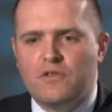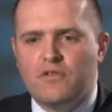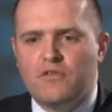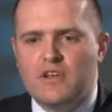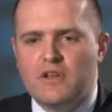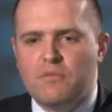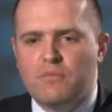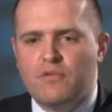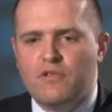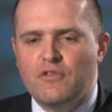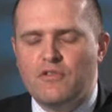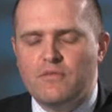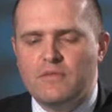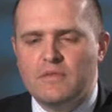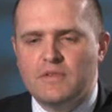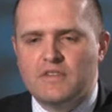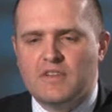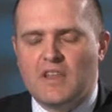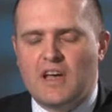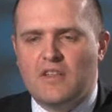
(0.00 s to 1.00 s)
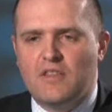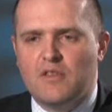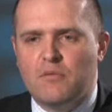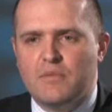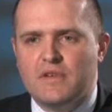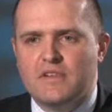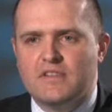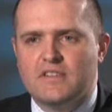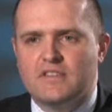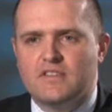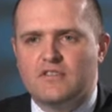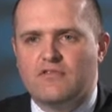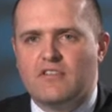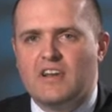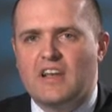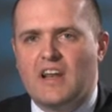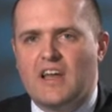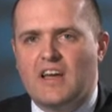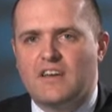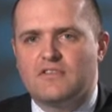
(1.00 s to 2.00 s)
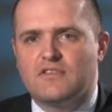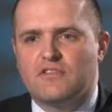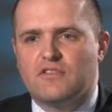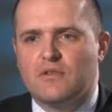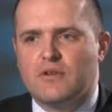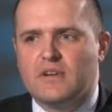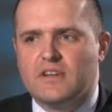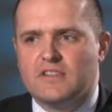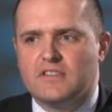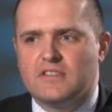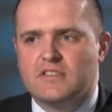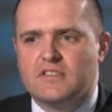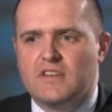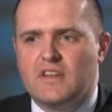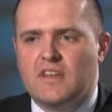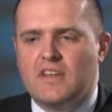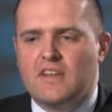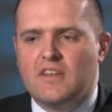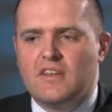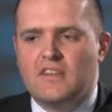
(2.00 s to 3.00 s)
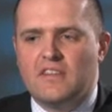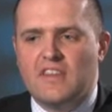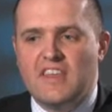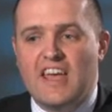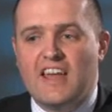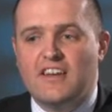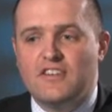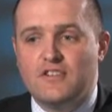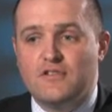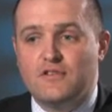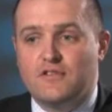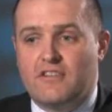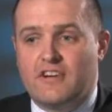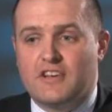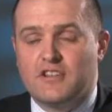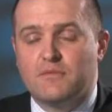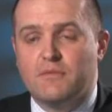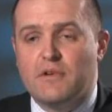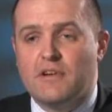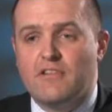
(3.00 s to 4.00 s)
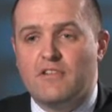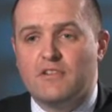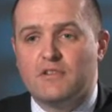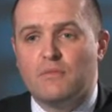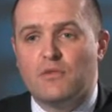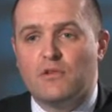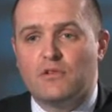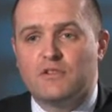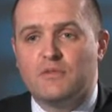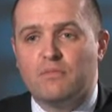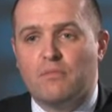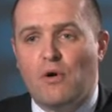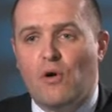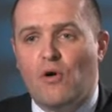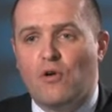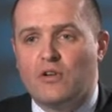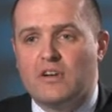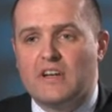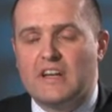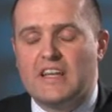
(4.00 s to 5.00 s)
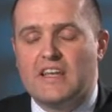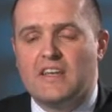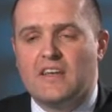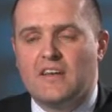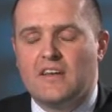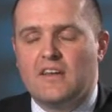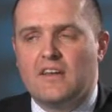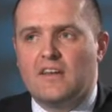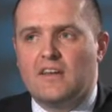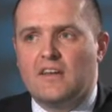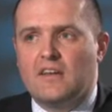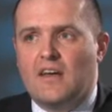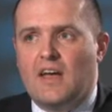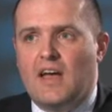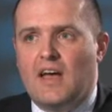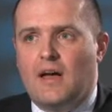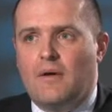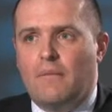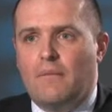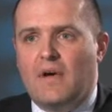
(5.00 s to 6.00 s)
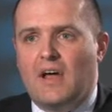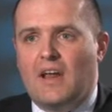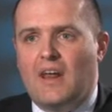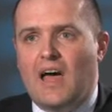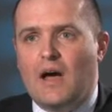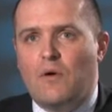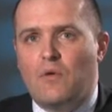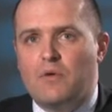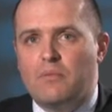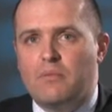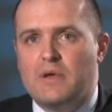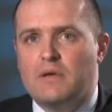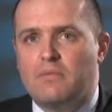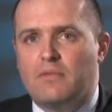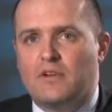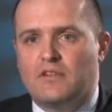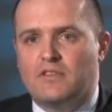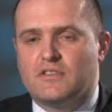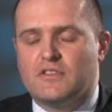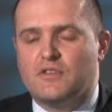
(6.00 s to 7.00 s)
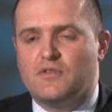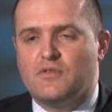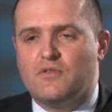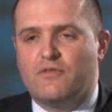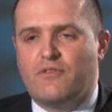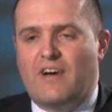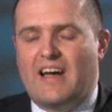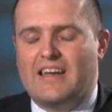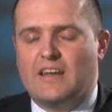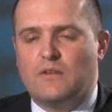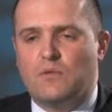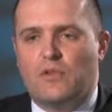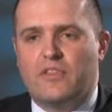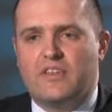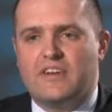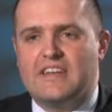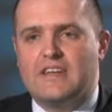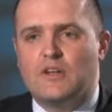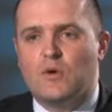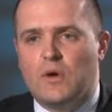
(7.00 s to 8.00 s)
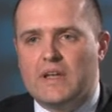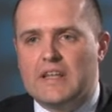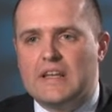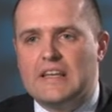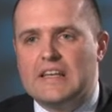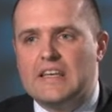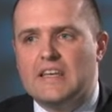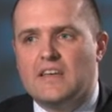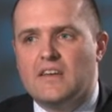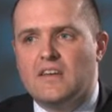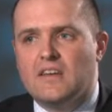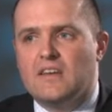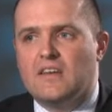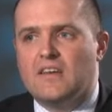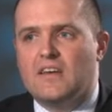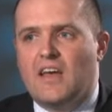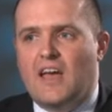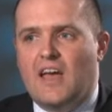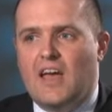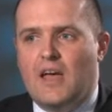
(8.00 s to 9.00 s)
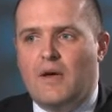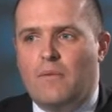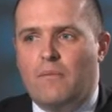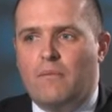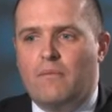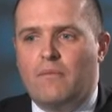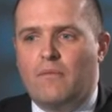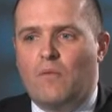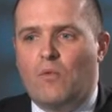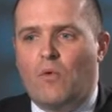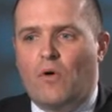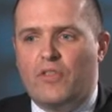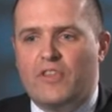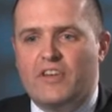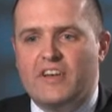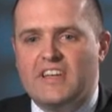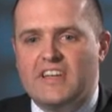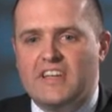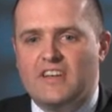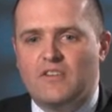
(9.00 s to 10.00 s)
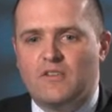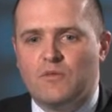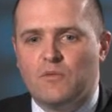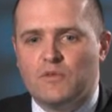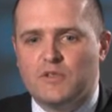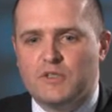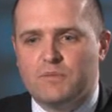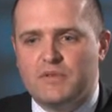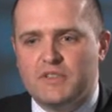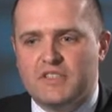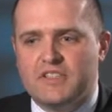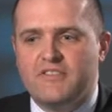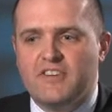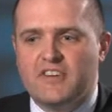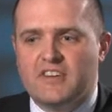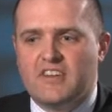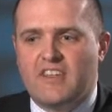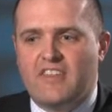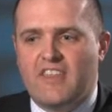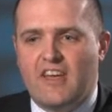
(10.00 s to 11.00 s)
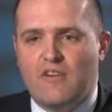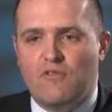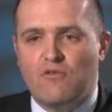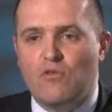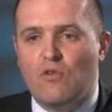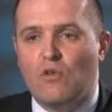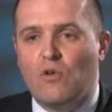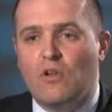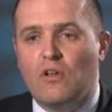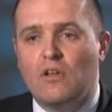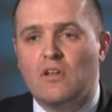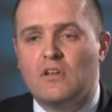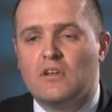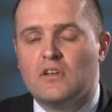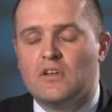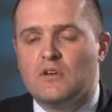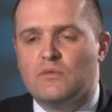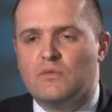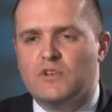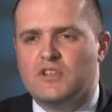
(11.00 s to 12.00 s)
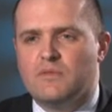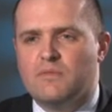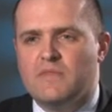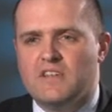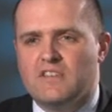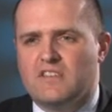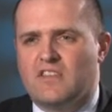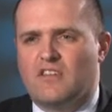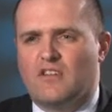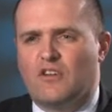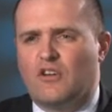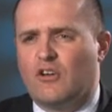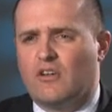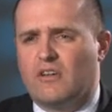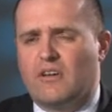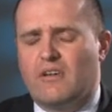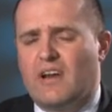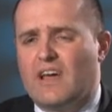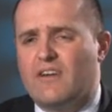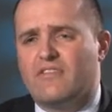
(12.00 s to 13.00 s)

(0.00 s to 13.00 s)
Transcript: or 3 improvements that the business has realised through it is the end user experience, most importantly, allowing people to find what they need quickly, what they need specific to their role, which means they can cut out